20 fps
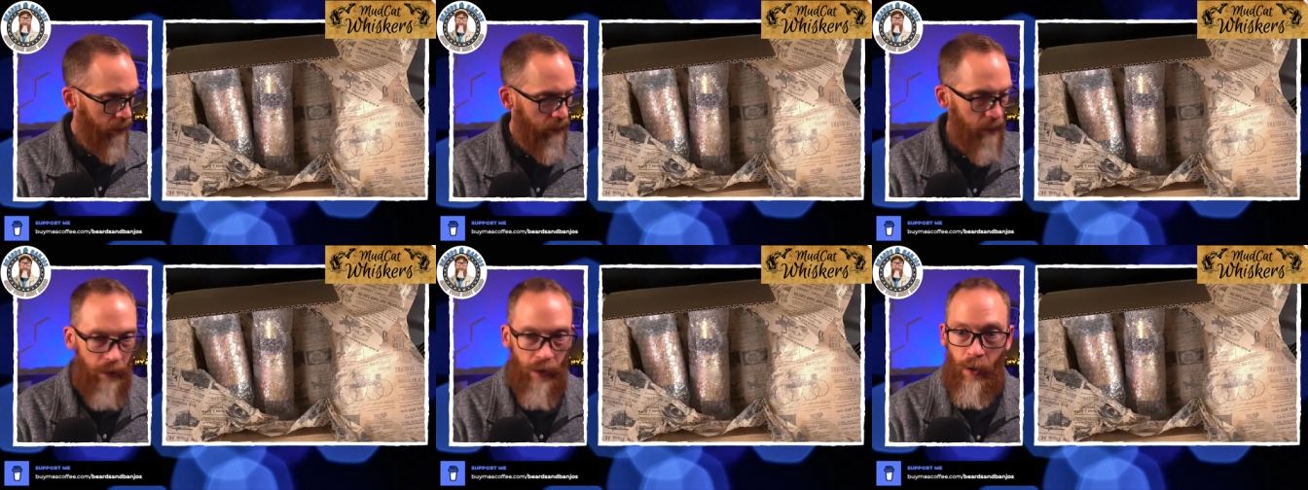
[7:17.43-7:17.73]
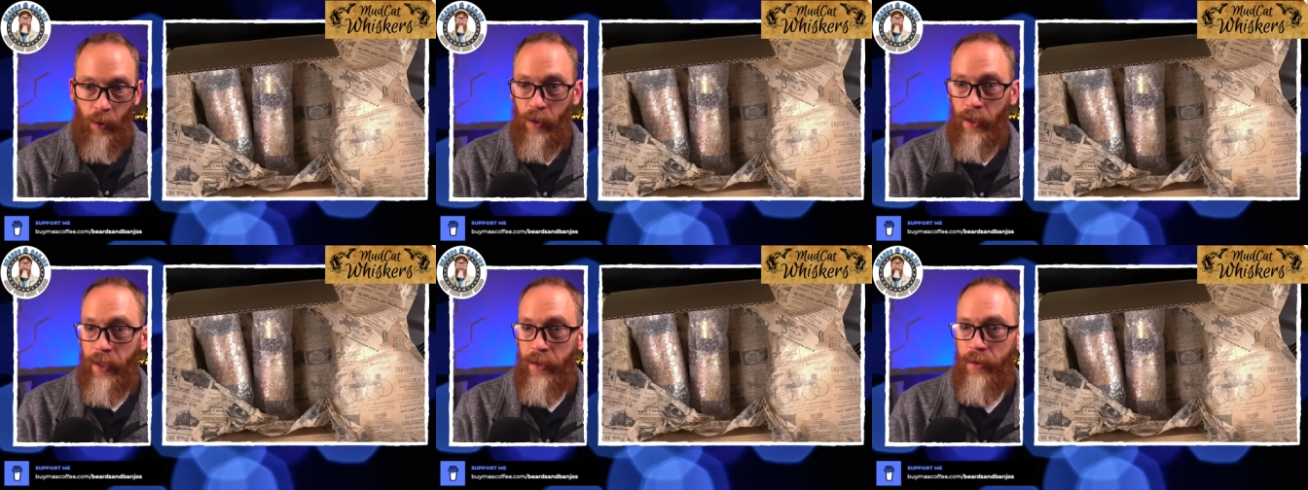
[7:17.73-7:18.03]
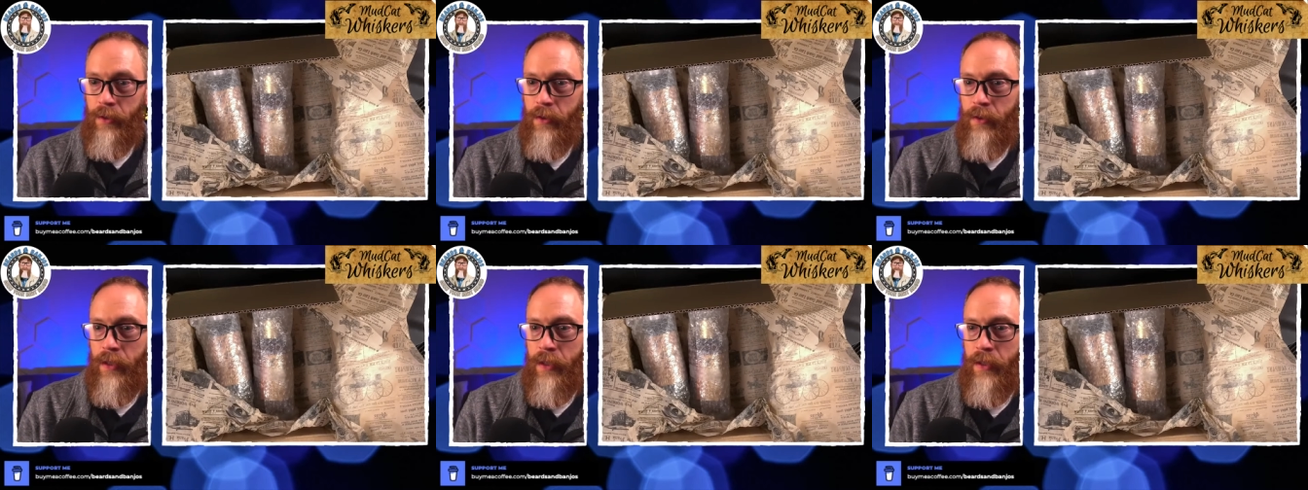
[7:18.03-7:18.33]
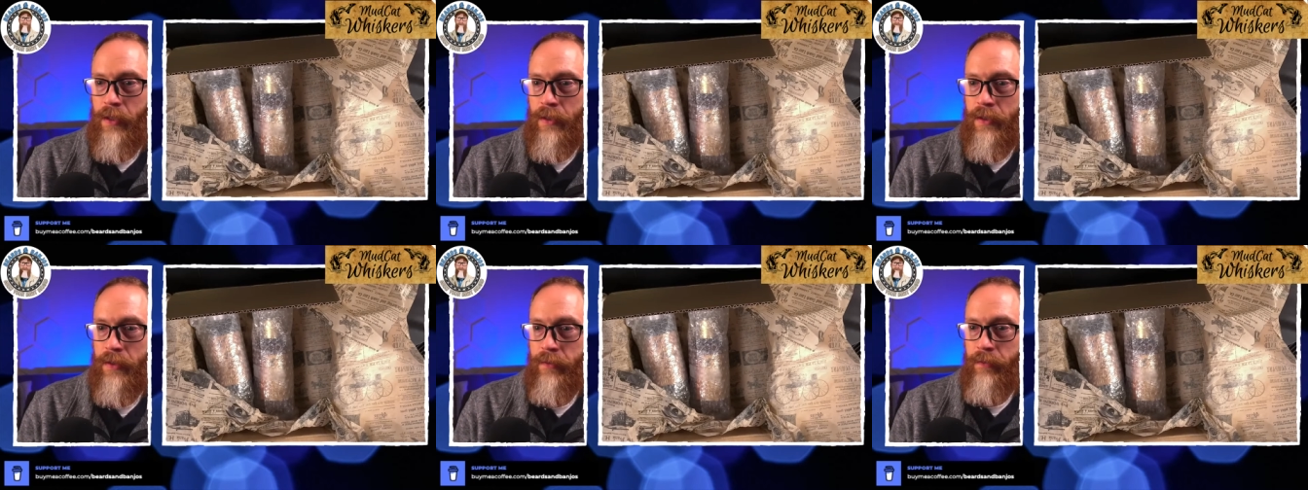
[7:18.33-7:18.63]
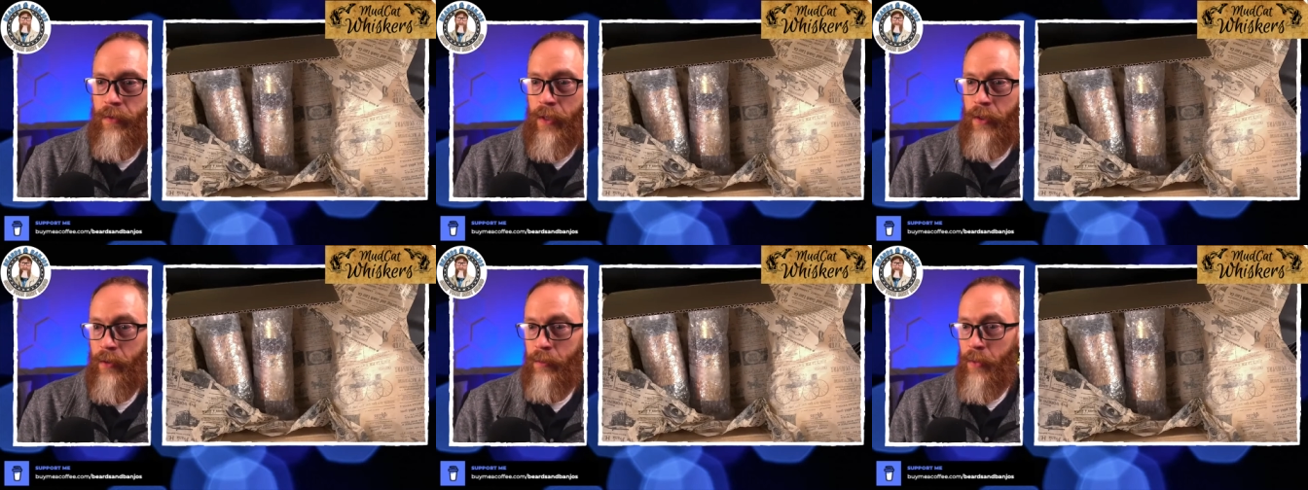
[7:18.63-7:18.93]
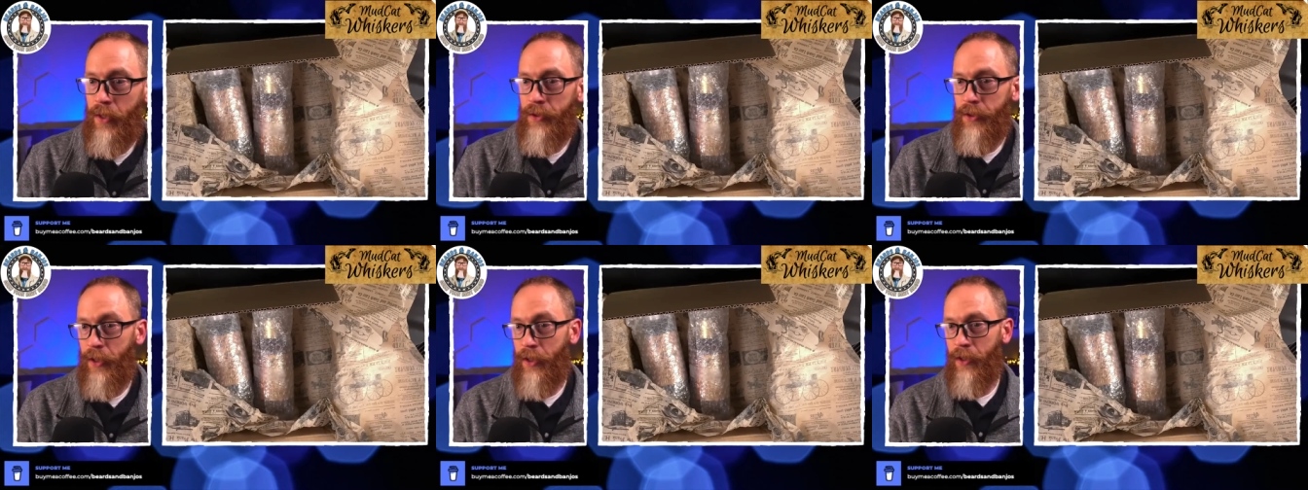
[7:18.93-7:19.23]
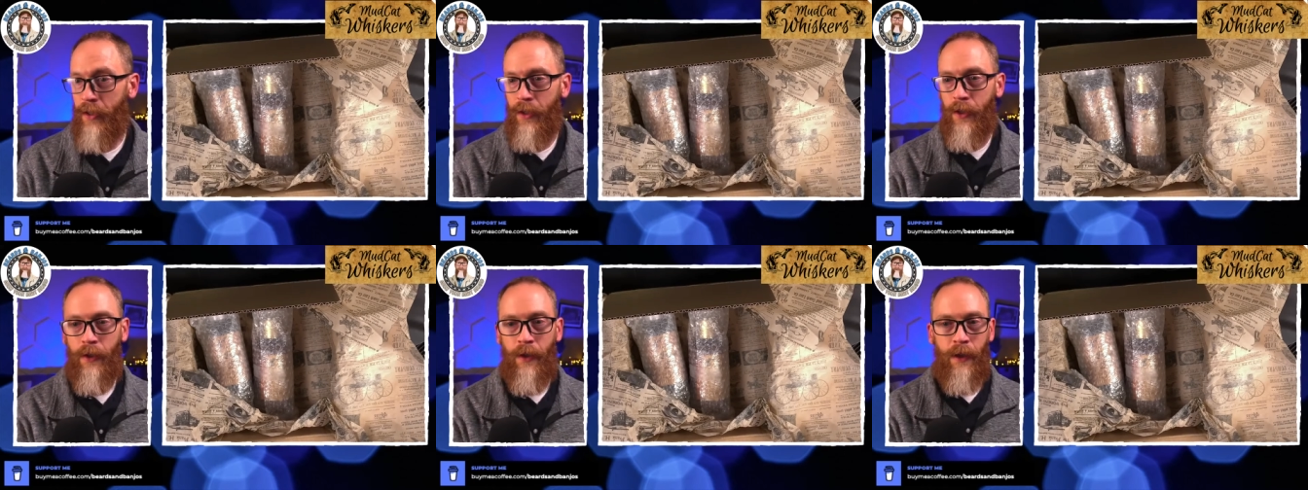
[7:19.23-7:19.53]
Oh, leather is very much a
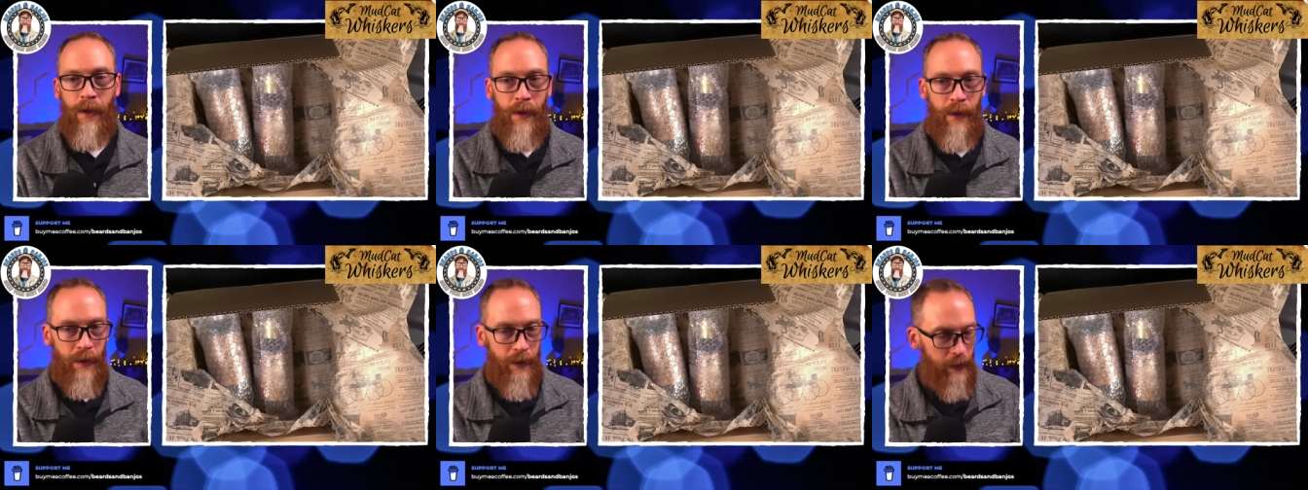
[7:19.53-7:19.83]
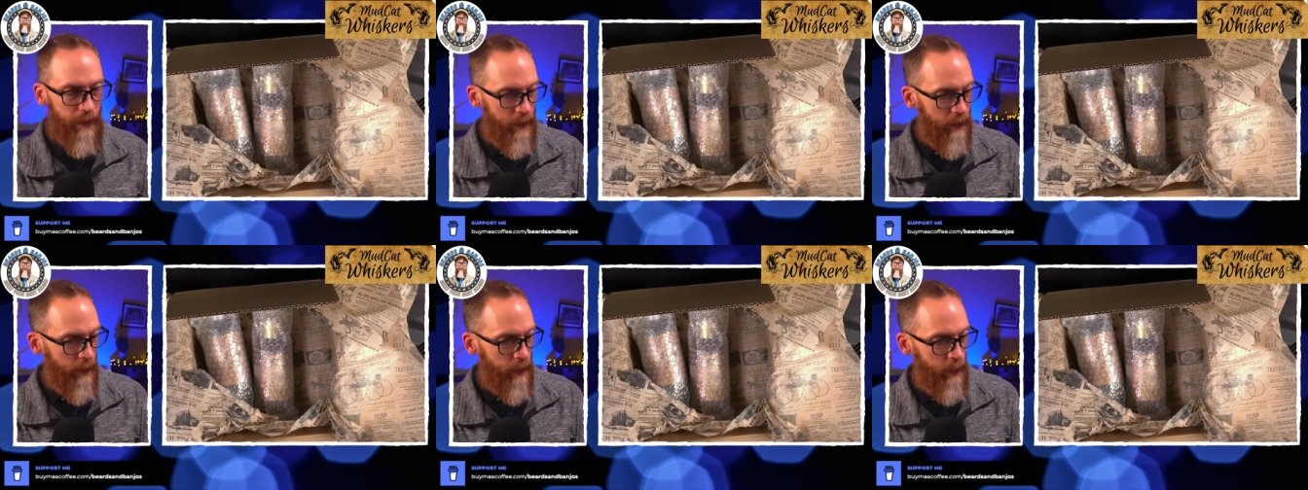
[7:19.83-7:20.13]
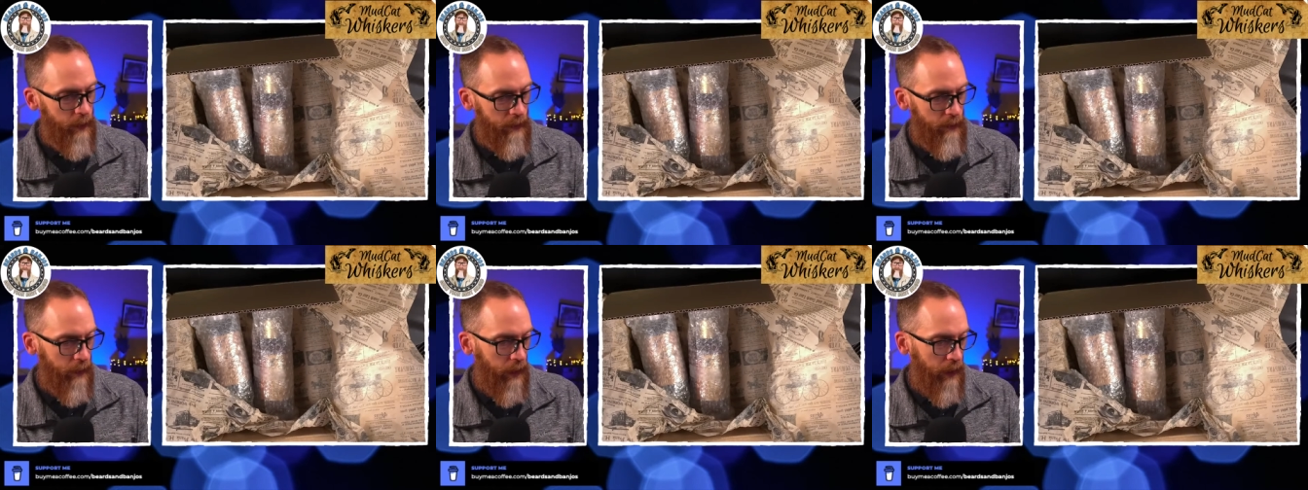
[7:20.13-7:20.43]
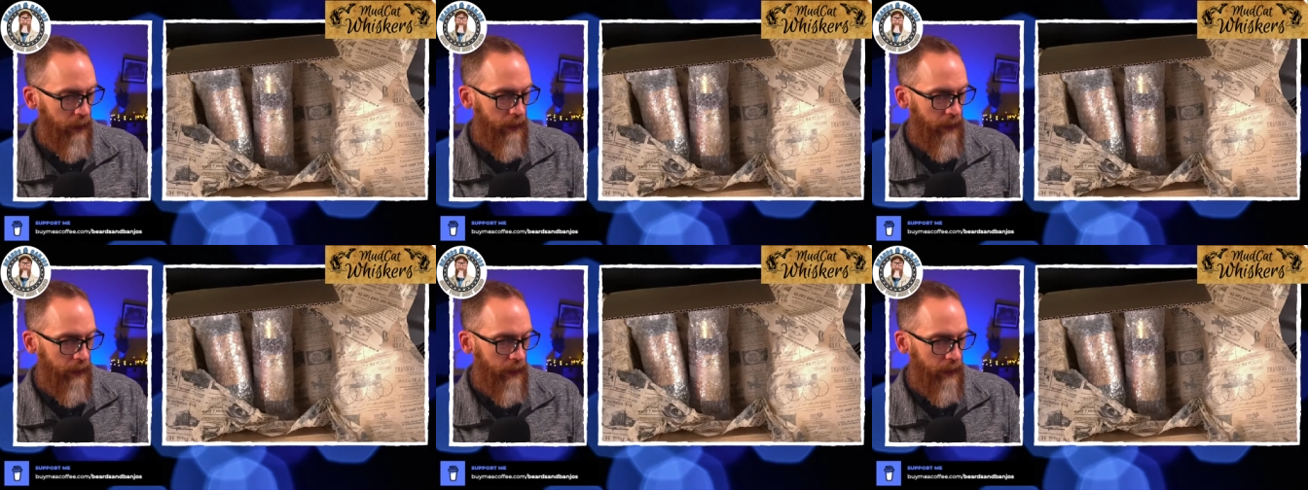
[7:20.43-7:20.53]
cologne. Ah, cool.